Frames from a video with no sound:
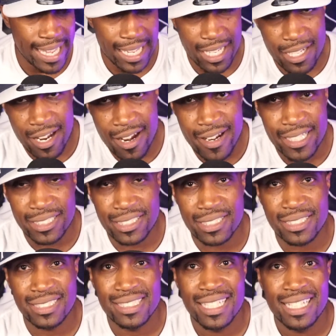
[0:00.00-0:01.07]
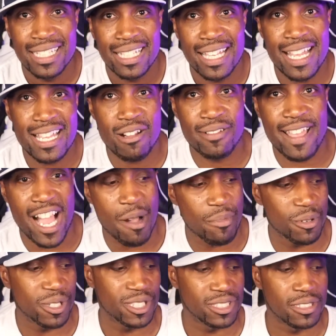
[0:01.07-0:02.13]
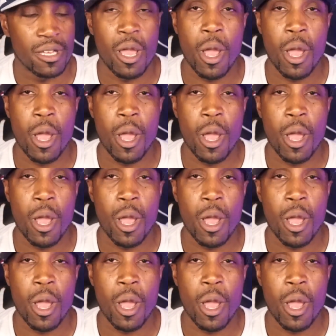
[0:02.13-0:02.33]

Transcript: encouraged, and go Cowboys.